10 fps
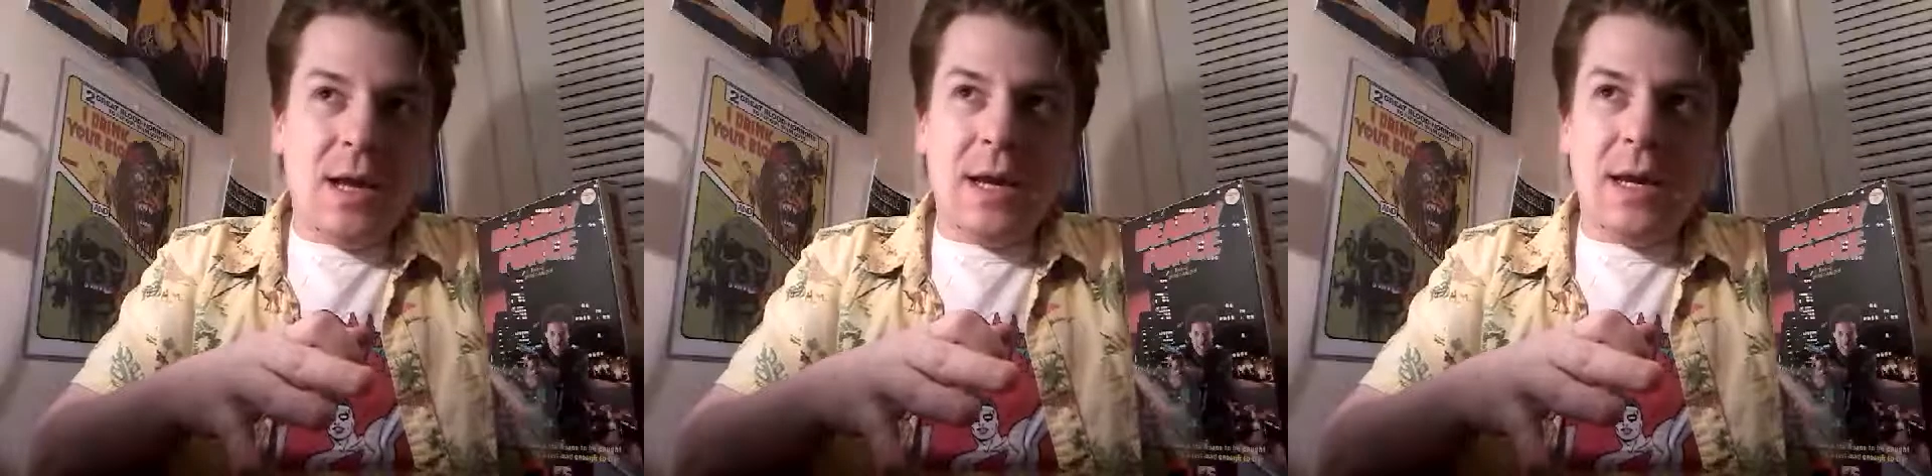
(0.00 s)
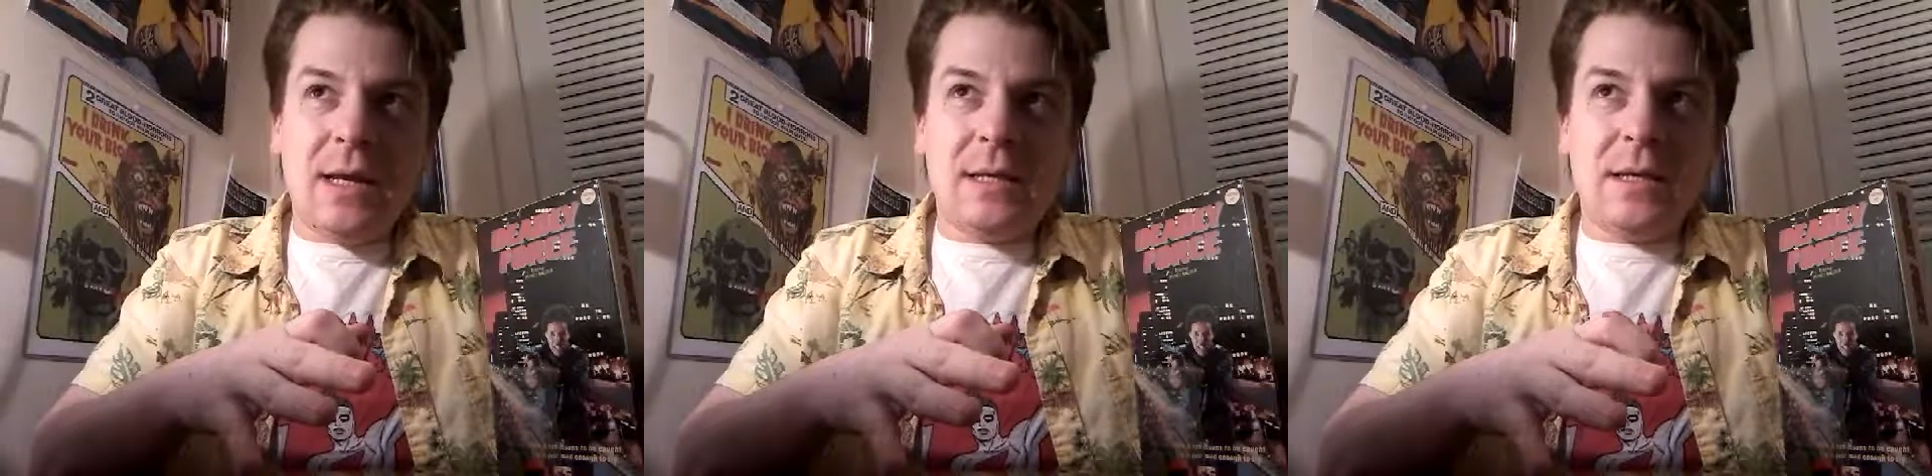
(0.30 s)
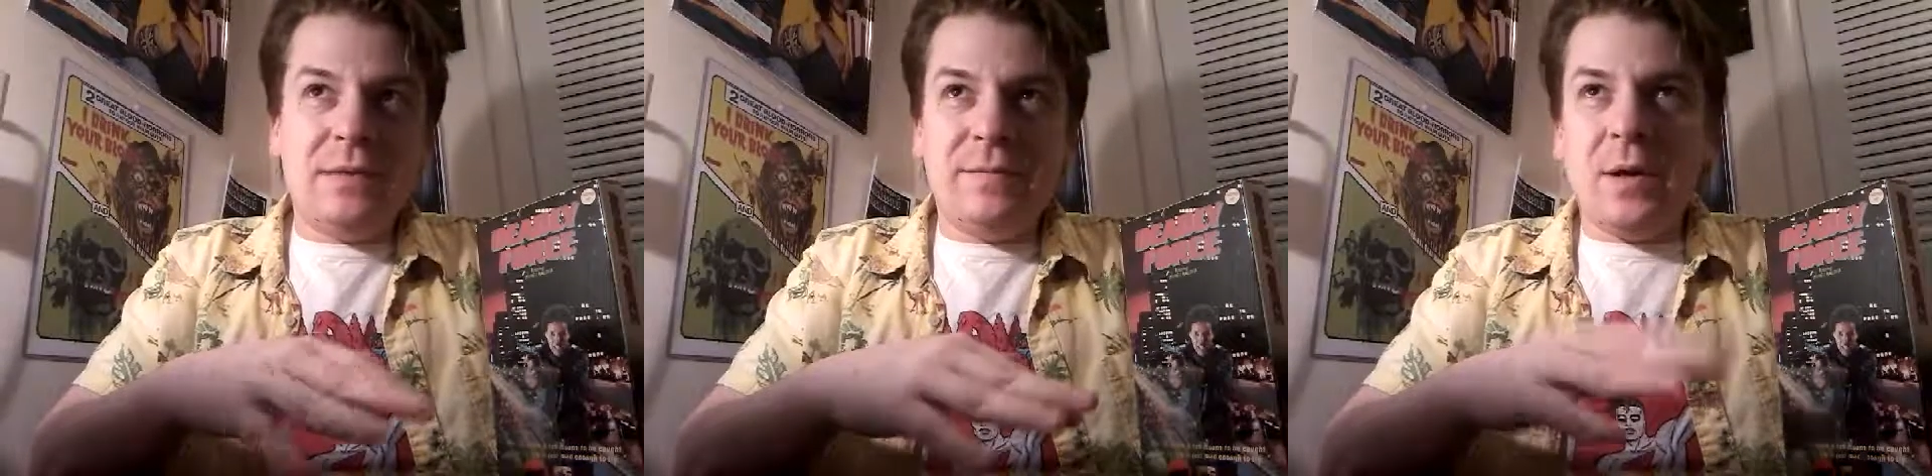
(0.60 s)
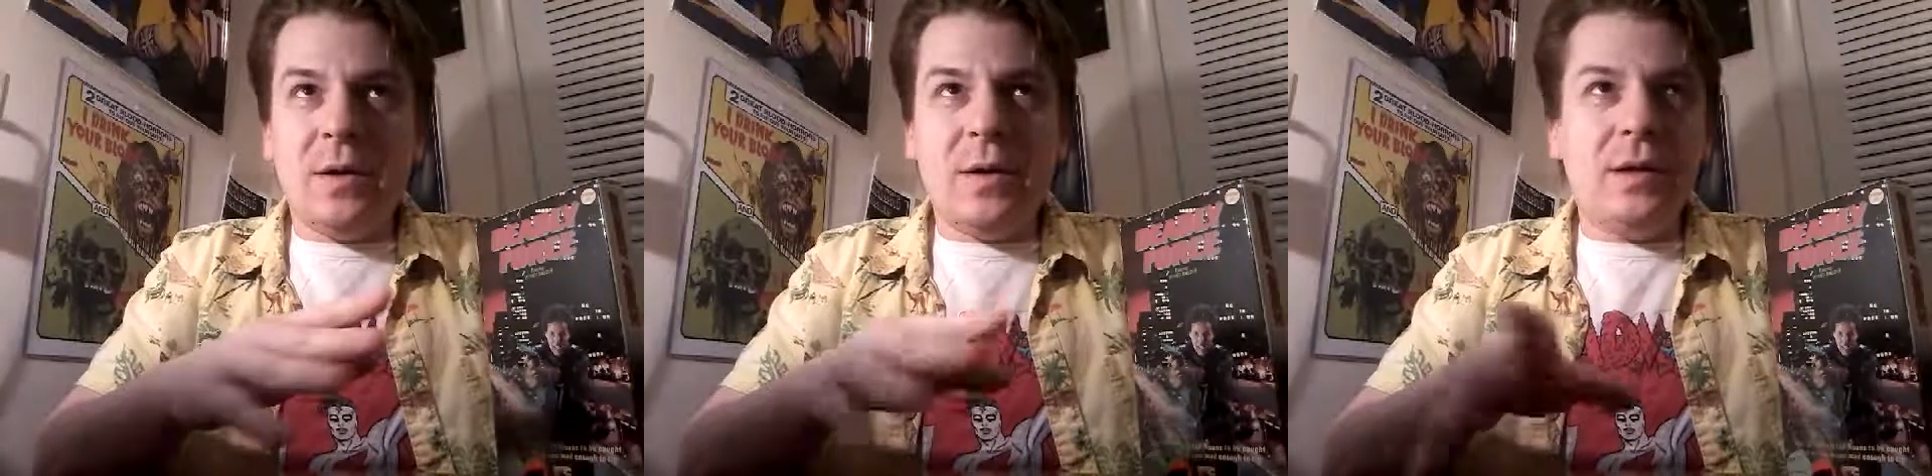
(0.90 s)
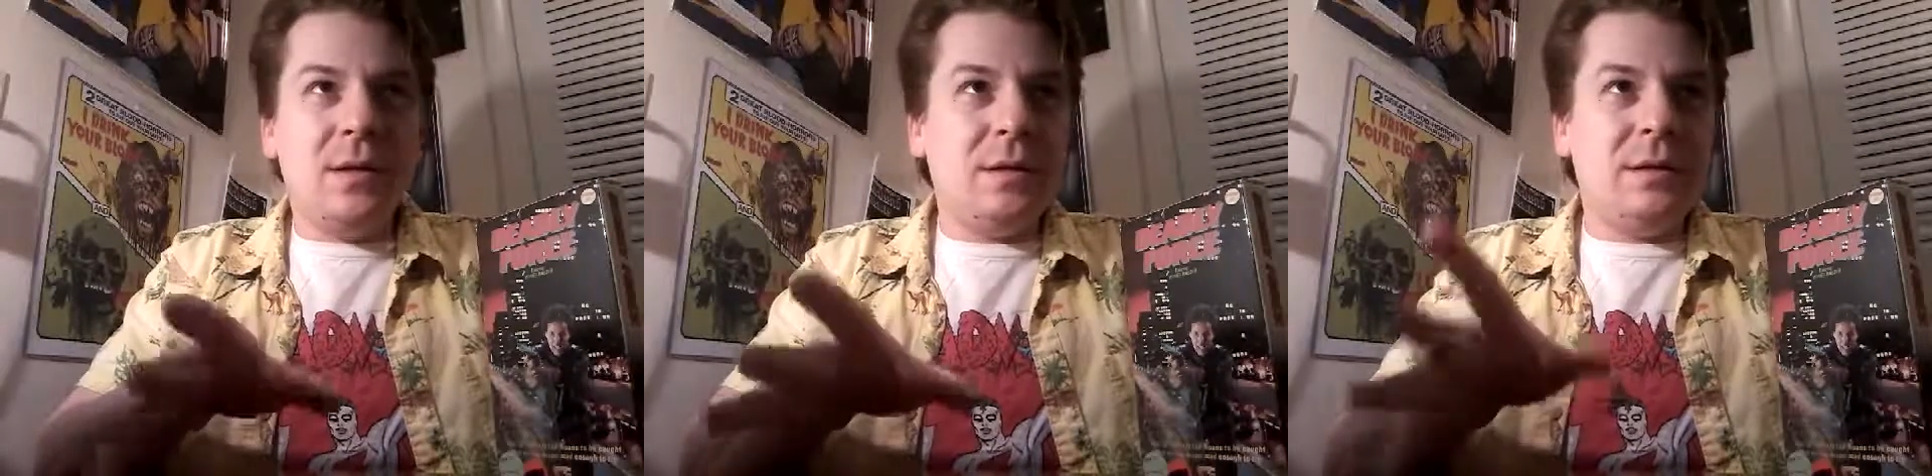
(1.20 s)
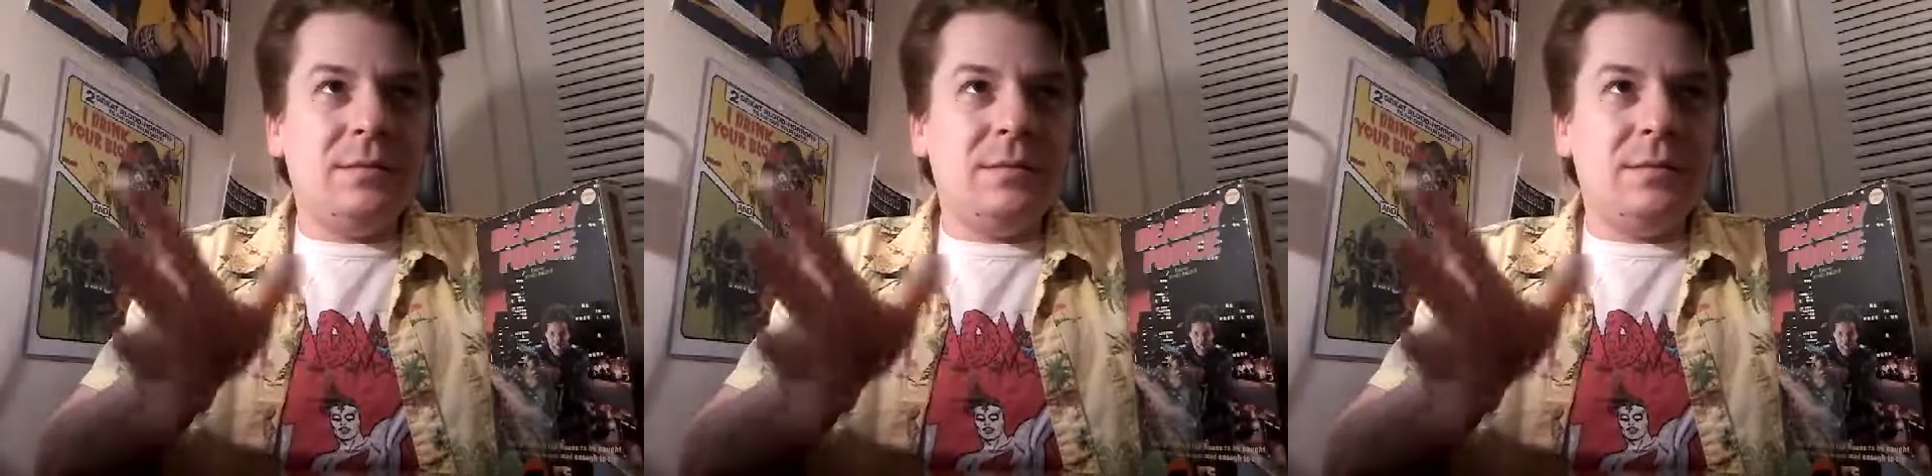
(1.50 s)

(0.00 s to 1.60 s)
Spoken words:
and it's very,